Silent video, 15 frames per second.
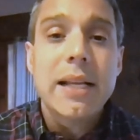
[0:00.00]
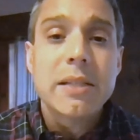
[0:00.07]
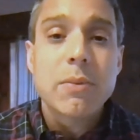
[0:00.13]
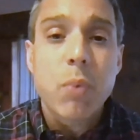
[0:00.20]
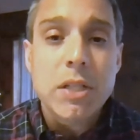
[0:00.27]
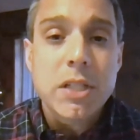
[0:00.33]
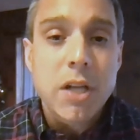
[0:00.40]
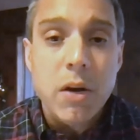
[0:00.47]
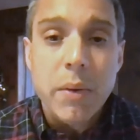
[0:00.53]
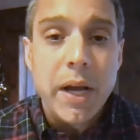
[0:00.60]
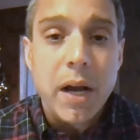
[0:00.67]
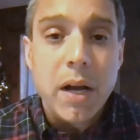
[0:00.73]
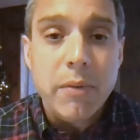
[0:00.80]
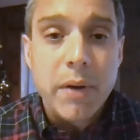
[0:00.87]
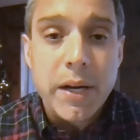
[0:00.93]
is what's going
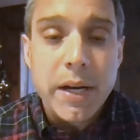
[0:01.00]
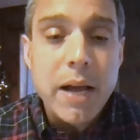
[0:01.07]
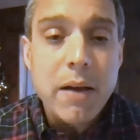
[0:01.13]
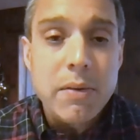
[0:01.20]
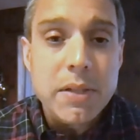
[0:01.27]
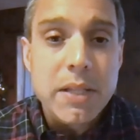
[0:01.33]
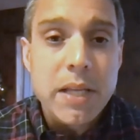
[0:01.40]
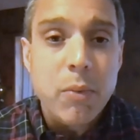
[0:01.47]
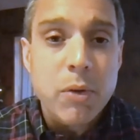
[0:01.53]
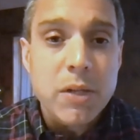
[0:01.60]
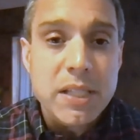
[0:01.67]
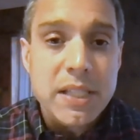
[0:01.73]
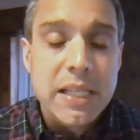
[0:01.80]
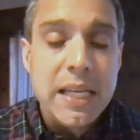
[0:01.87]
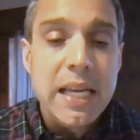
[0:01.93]
on right now, is that we're
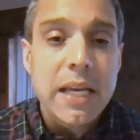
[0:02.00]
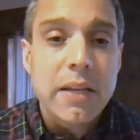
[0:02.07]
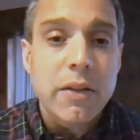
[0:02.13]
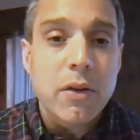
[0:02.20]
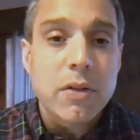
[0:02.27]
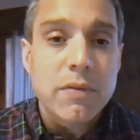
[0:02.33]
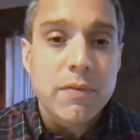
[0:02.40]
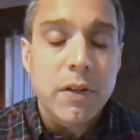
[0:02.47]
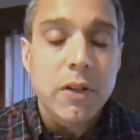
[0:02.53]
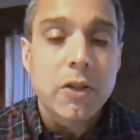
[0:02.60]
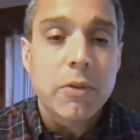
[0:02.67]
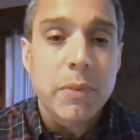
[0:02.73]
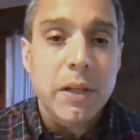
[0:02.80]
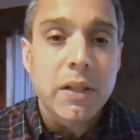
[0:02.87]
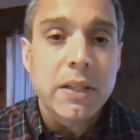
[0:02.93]
seeing those
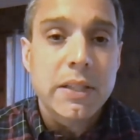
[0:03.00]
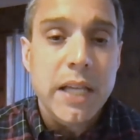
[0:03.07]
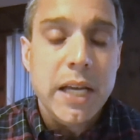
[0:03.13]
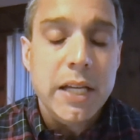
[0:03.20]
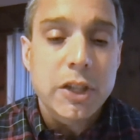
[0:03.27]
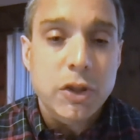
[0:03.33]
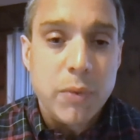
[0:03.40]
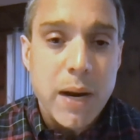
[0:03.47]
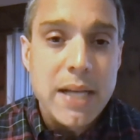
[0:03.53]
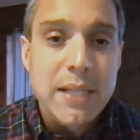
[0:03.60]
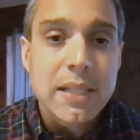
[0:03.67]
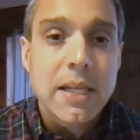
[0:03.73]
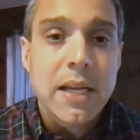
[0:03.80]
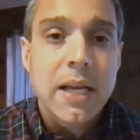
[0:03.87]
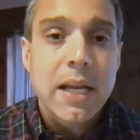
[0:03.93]
vulnerabilities get
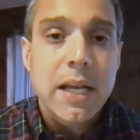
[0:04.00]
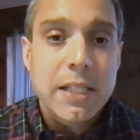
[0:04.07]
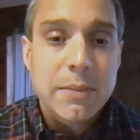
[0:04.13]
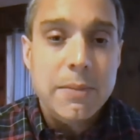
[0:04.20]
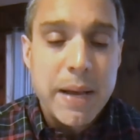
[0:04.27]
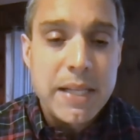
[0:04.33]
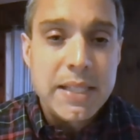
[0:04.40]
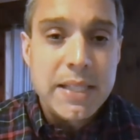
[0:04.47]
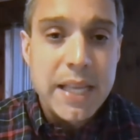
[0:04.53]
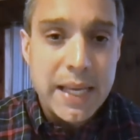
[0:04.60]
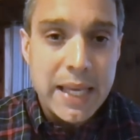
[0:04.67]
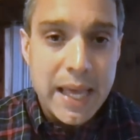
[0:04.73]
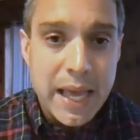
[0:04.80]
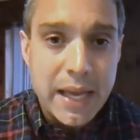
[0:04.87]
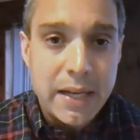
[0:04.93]
addressed as best they
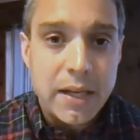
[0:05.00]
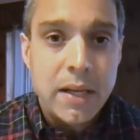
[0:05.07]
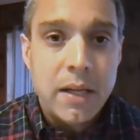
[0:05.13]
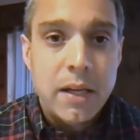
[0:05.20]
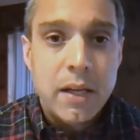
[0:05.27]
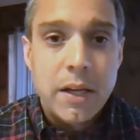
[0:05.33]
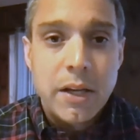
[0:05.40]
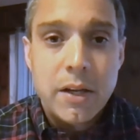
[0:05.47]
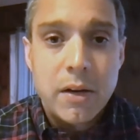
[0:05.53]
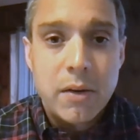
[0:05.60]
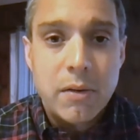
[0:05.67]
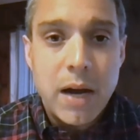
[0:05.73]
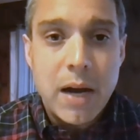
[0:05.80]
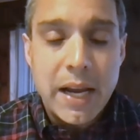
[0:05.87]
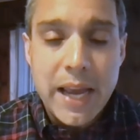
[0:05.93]
can.
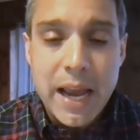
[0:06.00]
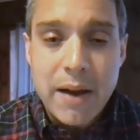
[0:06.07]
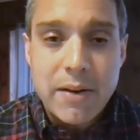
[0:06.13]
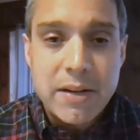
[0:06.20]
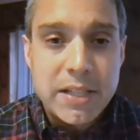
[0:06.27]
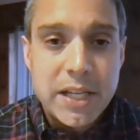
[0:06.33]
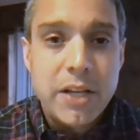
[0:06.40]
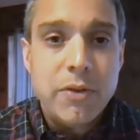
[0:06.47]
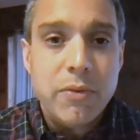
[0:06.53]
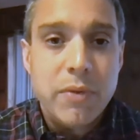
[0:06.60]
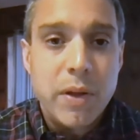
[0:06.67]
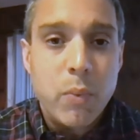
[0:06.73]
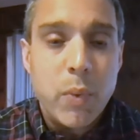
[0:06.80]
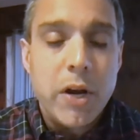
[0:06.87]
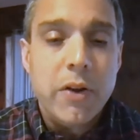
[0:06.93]
I guarantee you
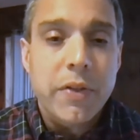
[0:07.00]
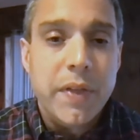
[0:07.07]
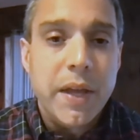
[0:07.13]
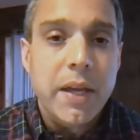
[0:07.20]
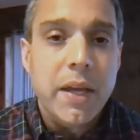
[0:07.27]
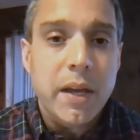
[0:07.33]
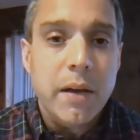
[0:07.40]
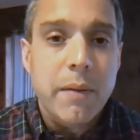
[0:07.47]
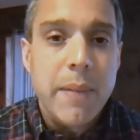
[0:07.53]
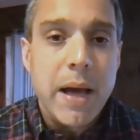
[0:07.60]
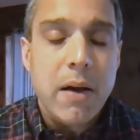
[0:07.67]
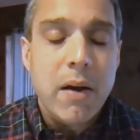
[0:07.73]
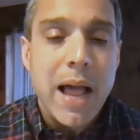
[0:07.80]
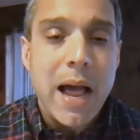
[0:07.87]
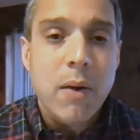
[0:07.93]
that we are thinking
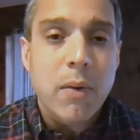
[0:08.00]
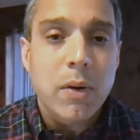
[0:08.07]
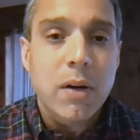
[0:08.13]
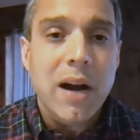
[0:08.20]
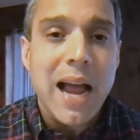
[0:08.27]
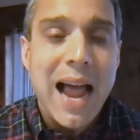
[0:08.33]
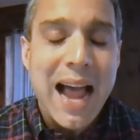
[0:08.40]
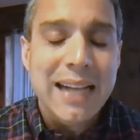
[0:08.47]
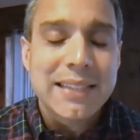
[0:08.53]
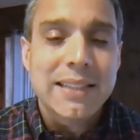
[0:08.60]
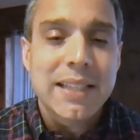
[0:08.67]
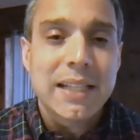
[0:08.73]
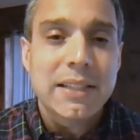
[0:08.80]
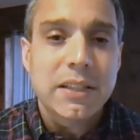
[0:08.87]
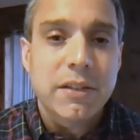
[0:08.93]
about our
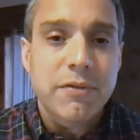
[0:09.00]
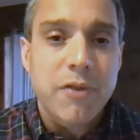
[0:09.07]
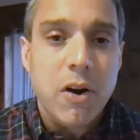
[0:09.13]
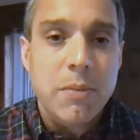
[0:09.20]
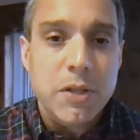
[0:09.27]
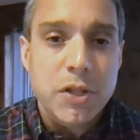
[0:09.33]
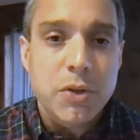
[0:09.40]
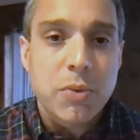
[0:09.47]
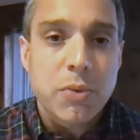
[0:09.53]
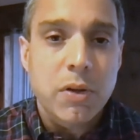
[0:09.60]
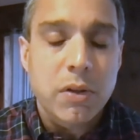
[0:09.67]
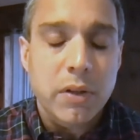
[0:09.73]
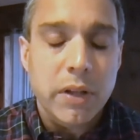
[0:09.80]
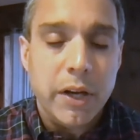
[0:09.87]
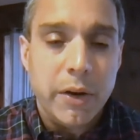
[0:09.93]
access to
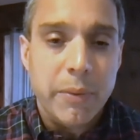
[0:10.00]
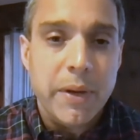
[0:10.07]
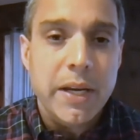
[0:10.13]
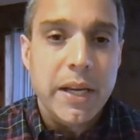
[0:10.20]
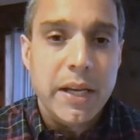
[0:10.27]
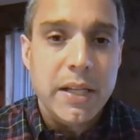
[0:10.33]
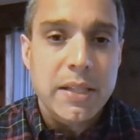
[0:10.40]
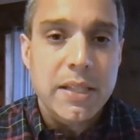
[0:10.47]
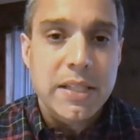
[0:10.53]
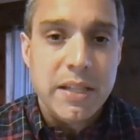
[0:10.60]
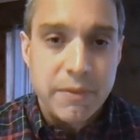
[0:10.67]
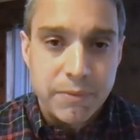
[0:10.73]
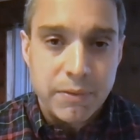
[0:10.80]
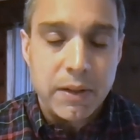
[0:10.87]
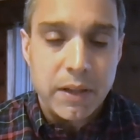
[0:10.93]
pharmaceutical ingredients
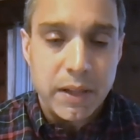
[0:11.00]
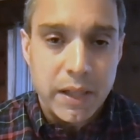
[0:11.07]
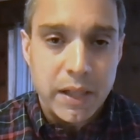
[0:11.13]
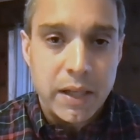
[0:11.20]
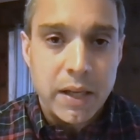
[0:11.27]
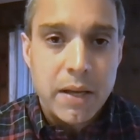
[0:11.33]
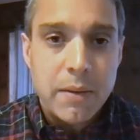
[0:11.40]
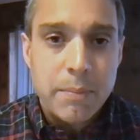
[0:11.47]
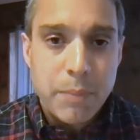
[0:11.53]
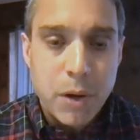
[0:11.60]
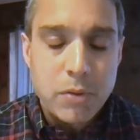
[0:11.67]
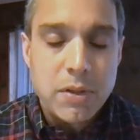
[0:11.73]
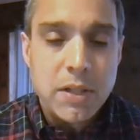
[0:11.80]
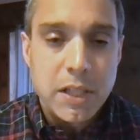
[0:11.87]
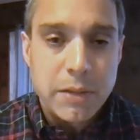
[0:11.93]
differently
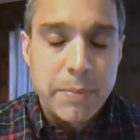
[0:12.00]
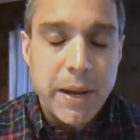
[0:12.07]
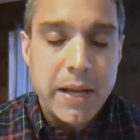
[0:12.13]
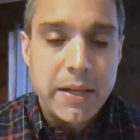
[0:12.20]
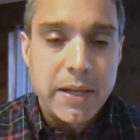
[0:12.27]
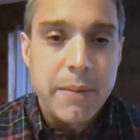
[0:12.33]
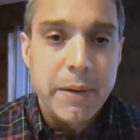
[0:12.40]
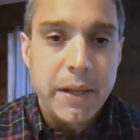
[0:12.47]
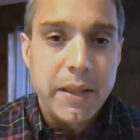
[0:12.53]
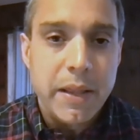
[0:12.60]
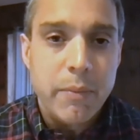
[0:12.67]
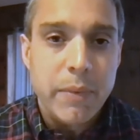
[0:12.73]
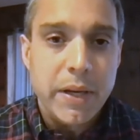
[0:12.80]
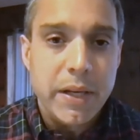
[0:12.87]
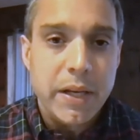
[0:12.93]
post this pandemic
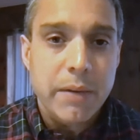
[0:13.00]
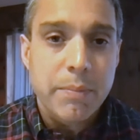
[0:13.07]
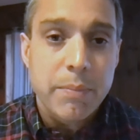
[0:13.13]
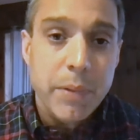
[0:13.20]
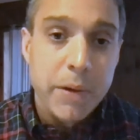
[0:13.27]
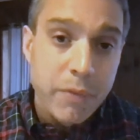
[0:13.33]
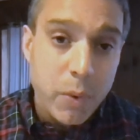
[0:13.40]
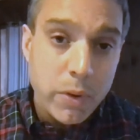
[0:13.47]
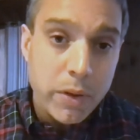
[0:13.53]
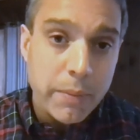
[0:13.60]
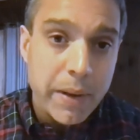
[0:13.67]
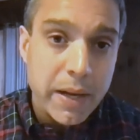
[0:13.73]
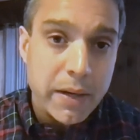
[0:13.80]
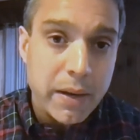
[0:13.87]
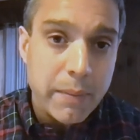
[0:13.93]
than we did before the
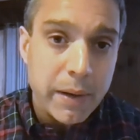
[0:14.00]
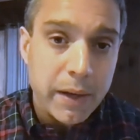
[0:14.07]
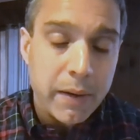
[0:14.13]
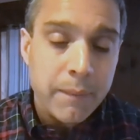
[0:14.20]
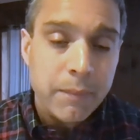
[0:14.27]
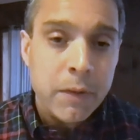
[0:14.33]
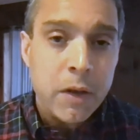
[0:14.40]
pandemic,